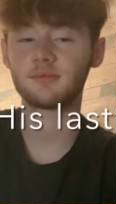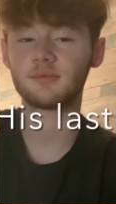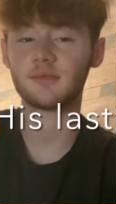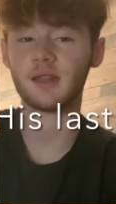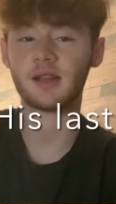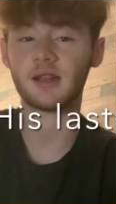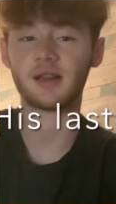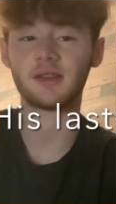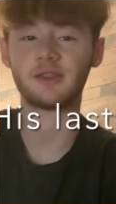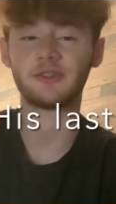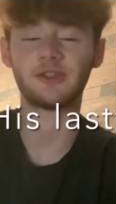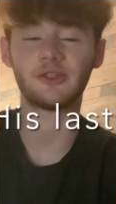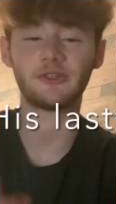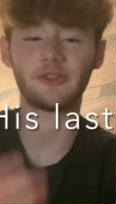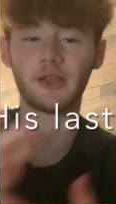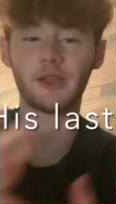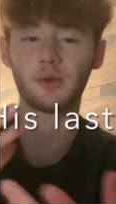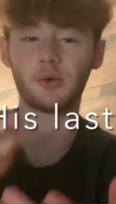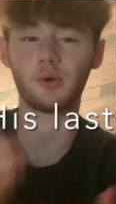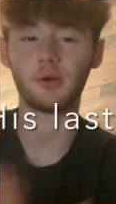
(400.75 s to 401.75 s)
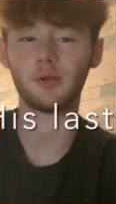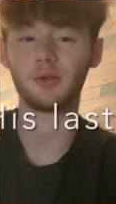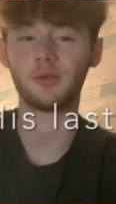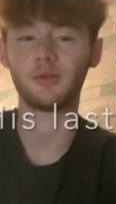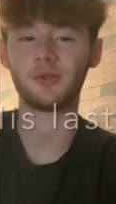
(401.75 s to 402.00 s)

That kind of sounds like oil.